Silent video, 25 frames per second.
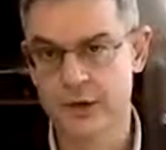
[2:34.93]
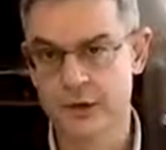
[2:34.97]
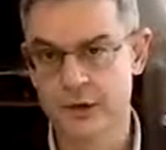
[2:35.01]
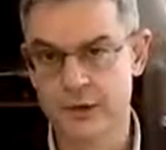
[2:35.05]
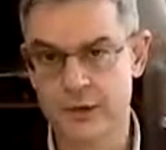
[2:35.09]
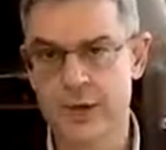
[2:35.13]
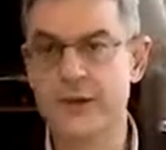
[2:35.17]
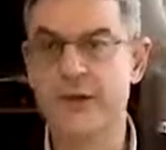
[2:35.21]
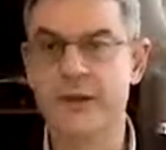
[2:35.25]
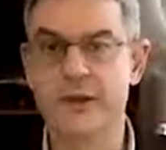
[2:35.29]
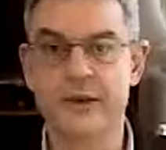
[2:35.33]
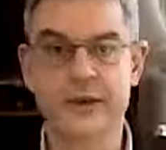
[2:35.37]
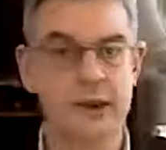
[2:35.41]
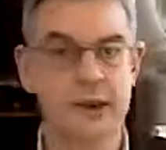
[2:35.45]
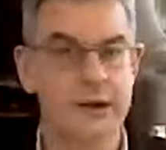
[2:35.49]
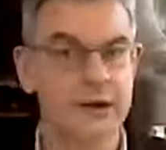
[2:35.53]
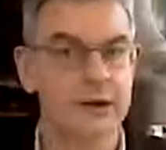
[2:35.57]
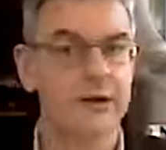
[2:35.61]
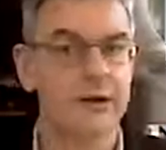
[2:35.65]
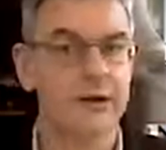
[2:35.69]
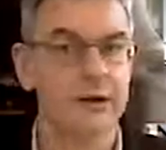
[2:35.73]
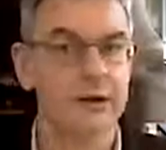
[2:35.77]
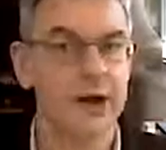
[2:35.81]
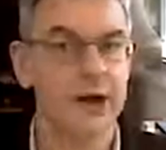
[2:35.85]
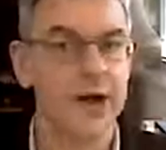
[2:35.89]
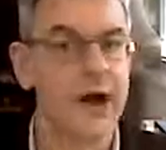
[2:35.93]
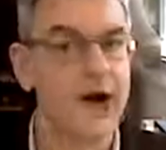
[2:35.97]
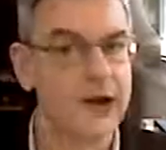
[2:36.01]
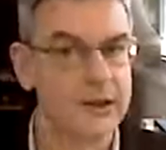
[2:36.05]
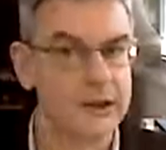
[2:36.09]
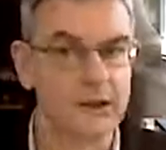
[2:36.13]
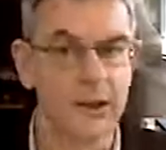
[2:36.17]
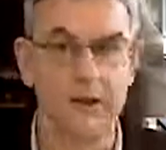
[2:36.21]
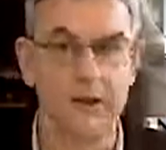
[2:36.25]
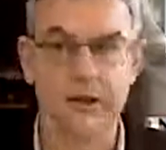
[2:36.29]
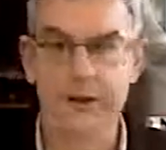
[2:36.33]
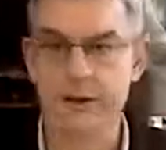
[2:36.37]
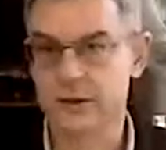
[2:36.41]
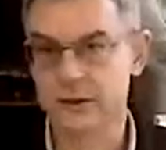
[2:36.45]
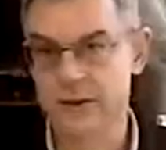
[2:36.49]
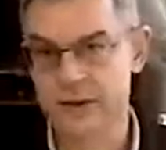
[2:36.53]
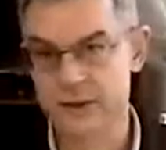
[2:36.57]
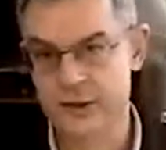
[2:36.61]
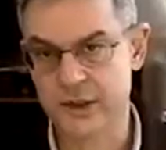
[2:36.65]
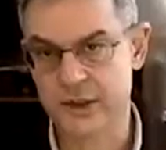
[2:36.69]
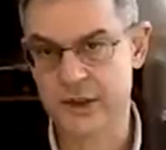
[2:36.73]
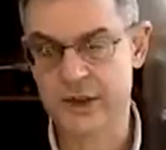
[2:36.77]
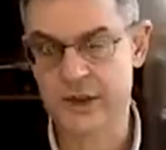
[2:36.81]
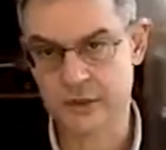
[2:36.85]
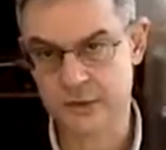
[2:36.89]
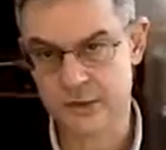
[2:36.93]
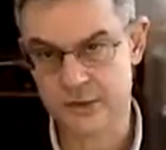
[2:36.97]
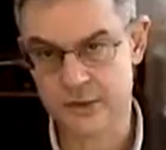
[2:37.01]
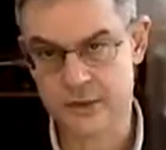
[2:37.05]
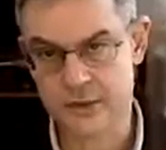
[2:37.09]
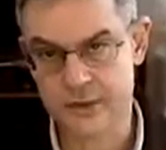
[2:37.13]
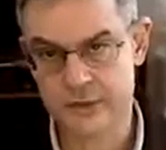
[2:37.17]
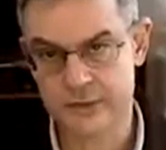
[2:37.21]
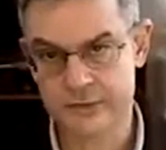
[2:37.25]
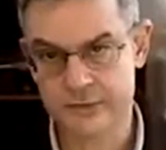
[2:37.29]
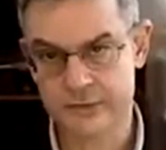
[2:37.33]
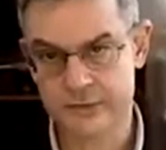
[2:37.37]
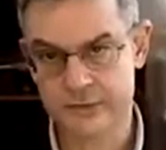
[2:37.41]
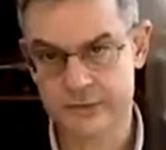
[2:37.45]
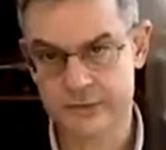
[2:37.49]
rather than adult psychology.